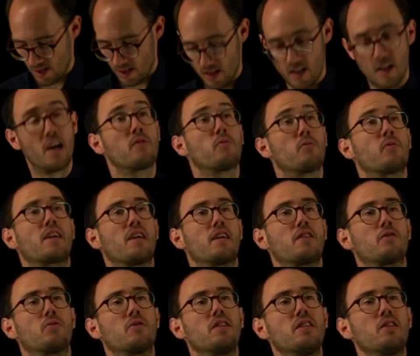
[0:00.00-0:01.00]
And we can
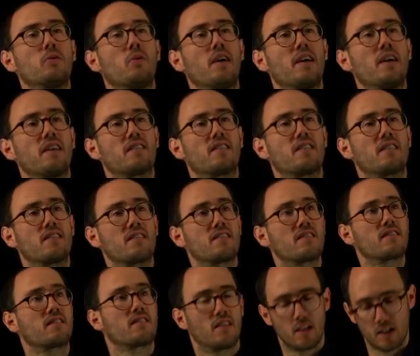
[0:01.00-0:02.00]
rewrite
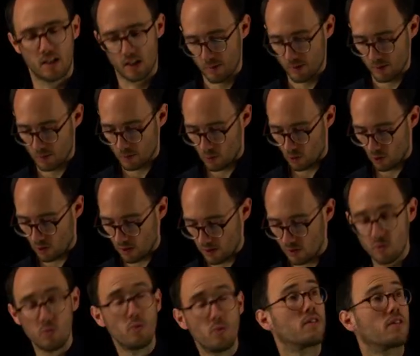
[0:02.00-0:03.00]
this a little bit more
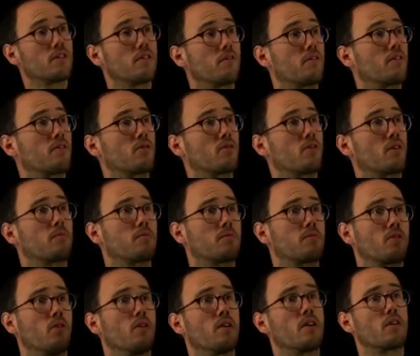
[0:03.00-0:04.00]
intuitive in terms,
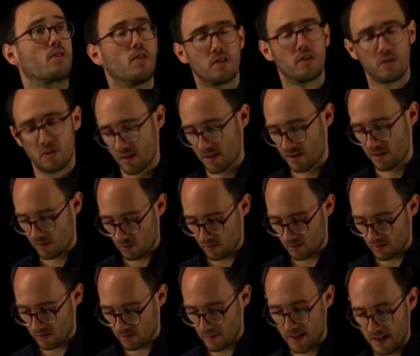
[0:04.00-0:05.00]
or in contrast to
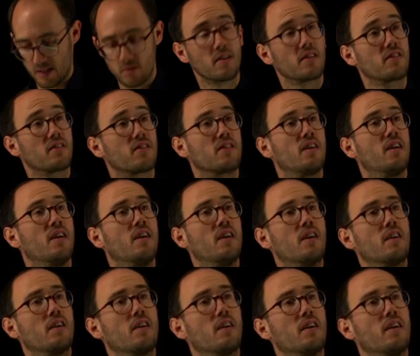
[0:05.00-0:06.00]
this matrix
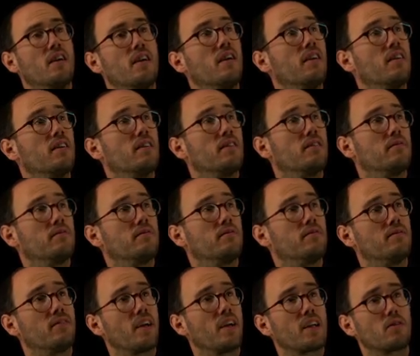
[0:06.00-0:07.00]

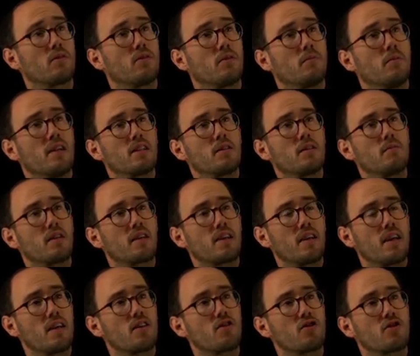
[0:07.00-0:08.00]
vector
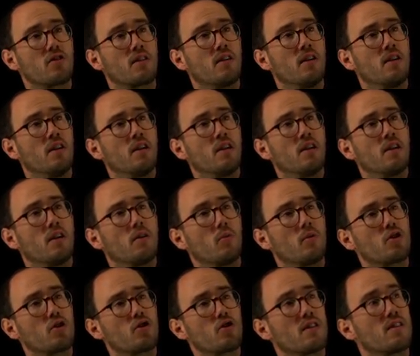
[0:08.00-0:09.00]
multiplication,
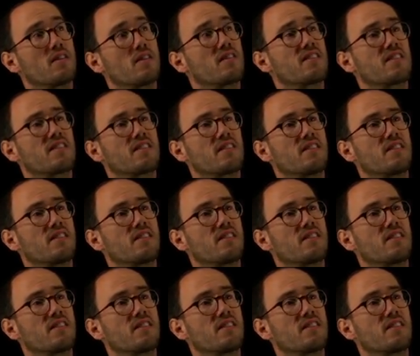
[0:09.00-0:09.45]
which is